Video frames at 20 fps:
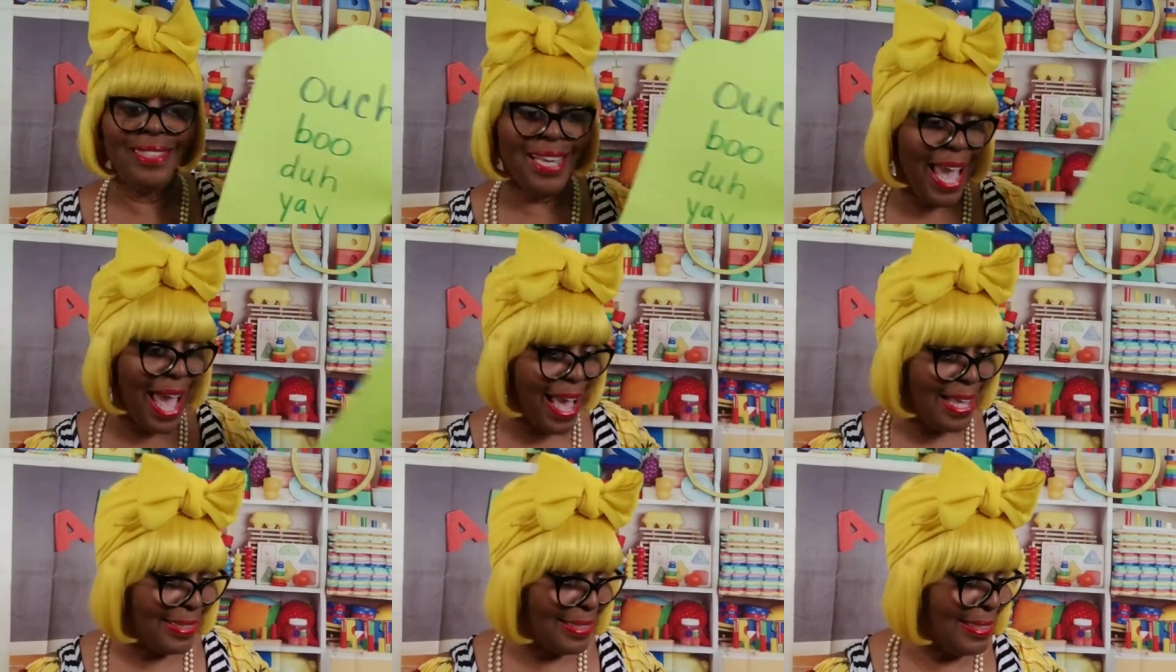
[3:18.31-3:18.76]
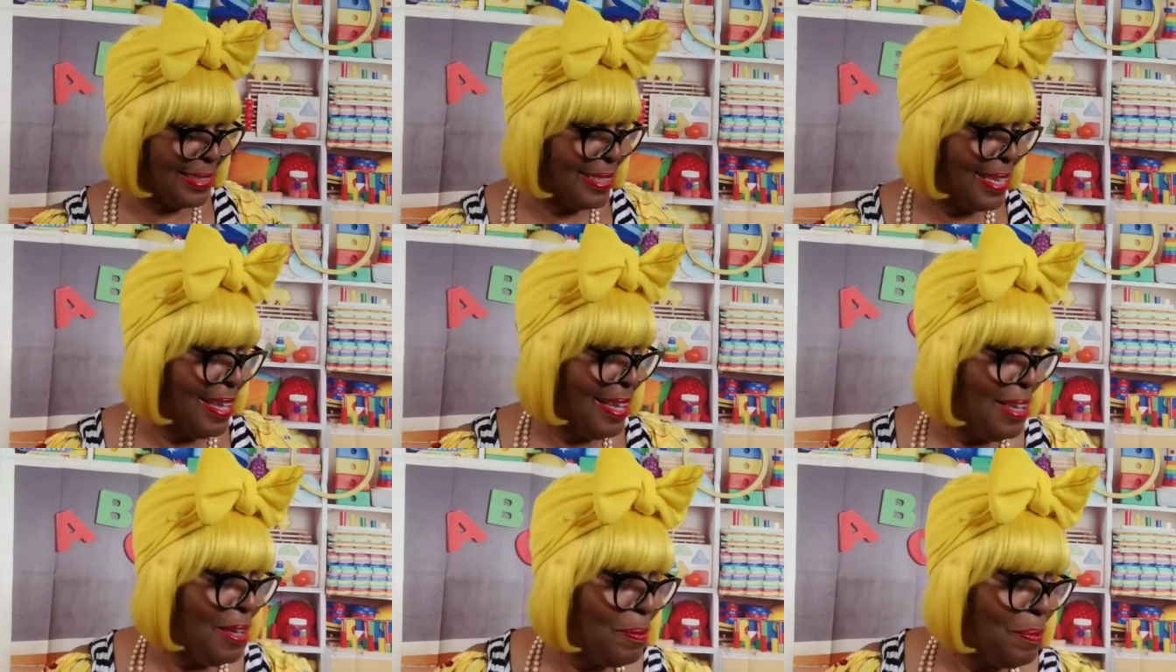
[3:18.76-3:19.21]
Yes.
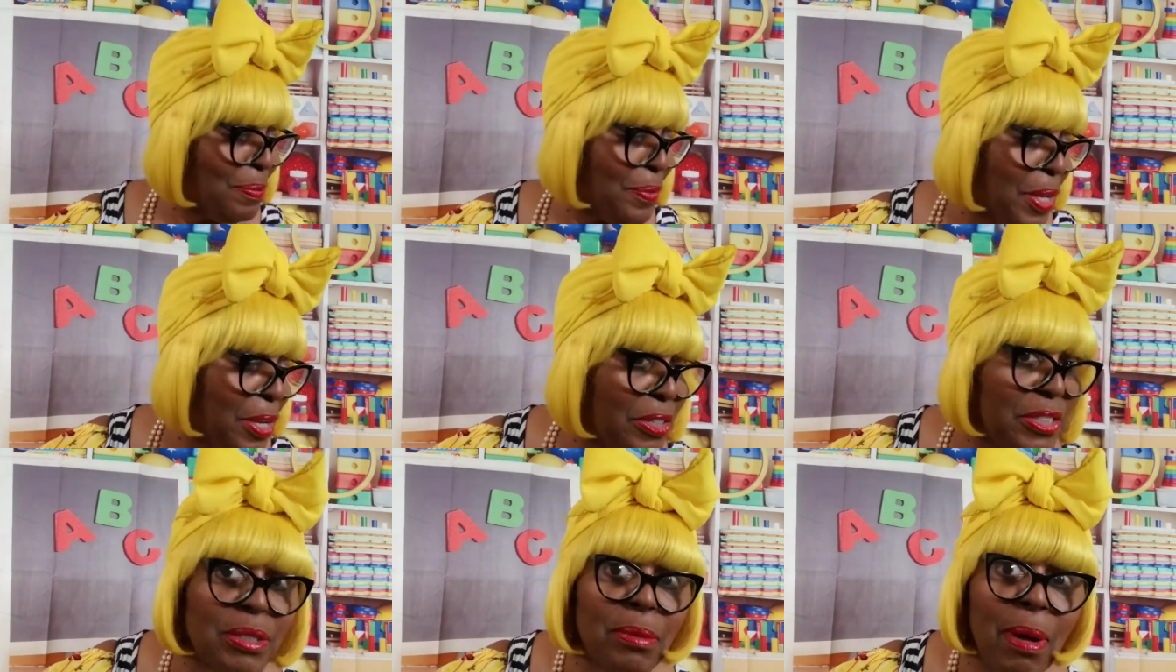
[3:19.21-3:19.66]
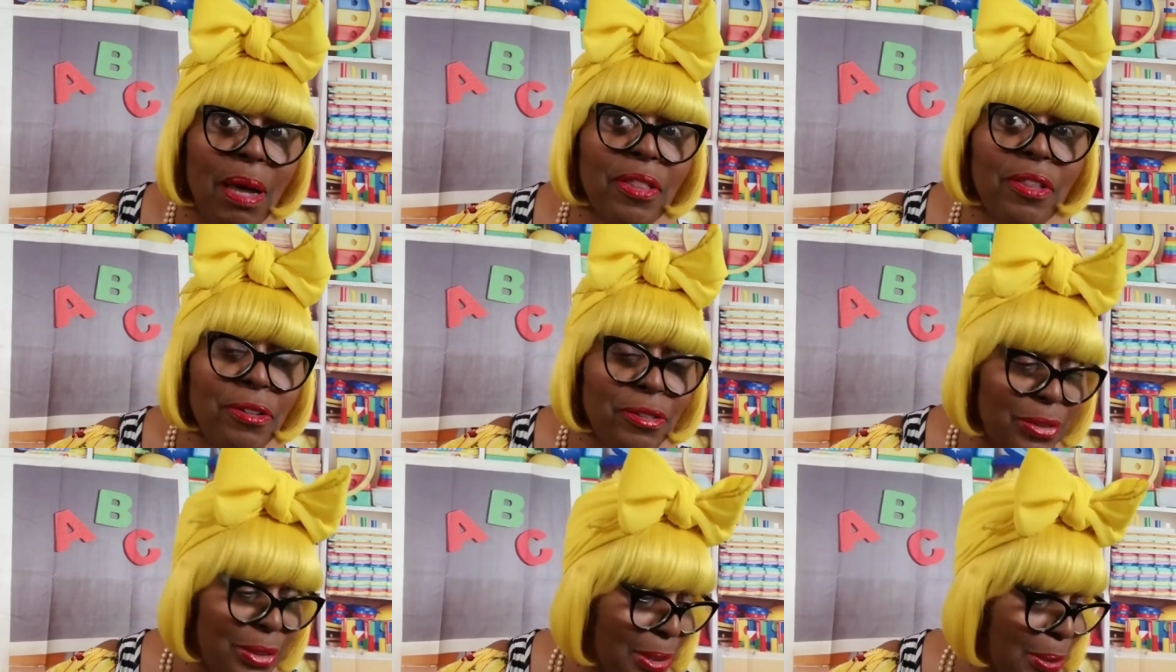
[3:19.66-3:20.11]
There's some
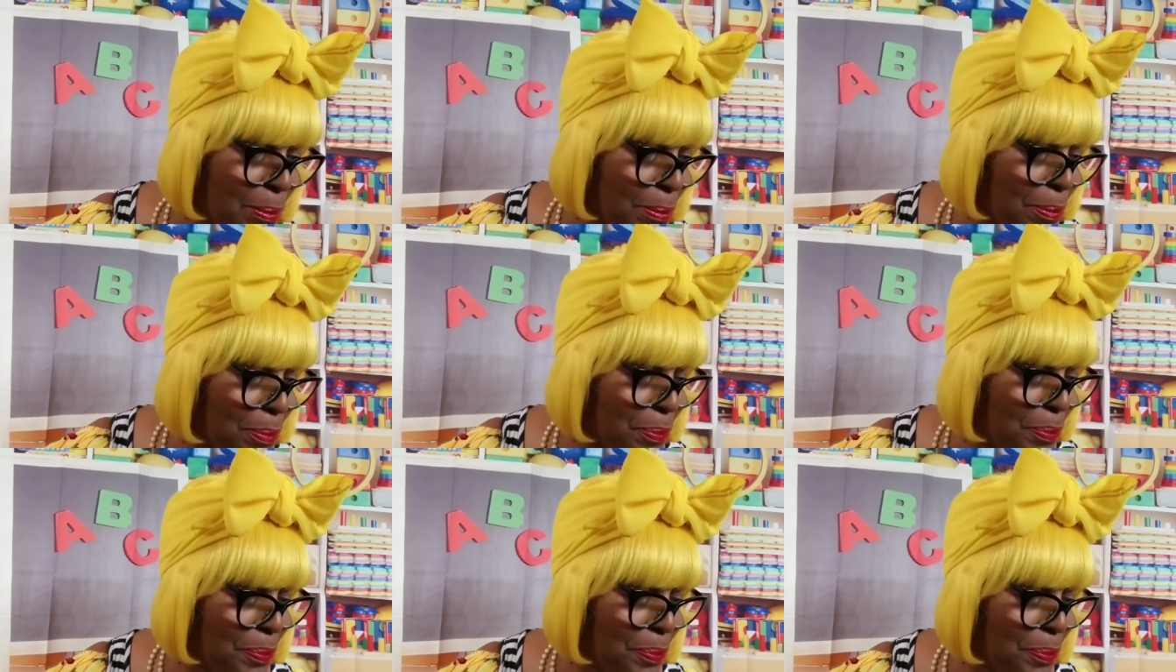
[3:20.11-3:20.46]
others.